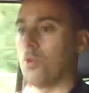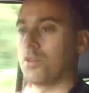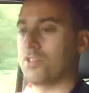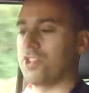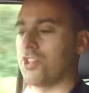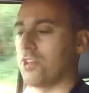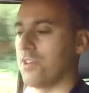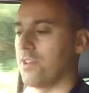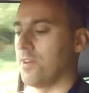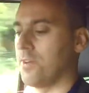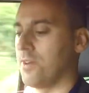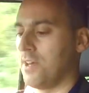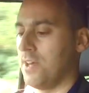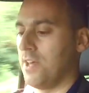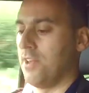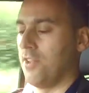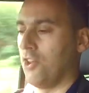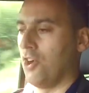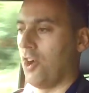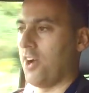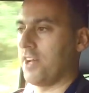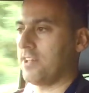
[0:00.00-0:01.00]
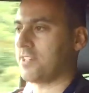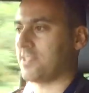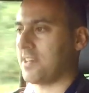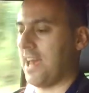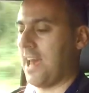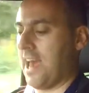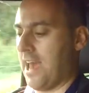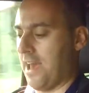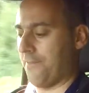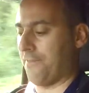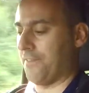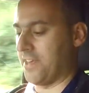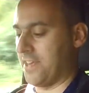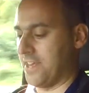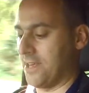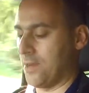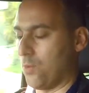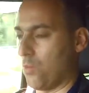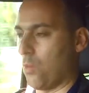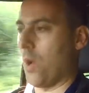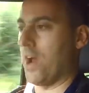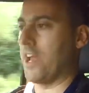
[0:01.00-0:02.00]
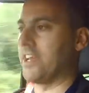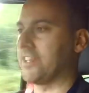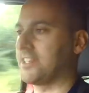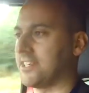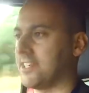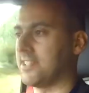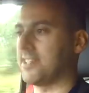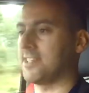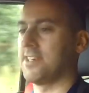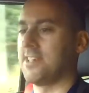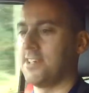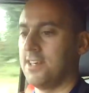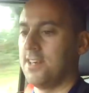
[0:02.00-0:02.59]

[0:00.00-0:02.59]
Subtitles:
to you. Nice heavy weighted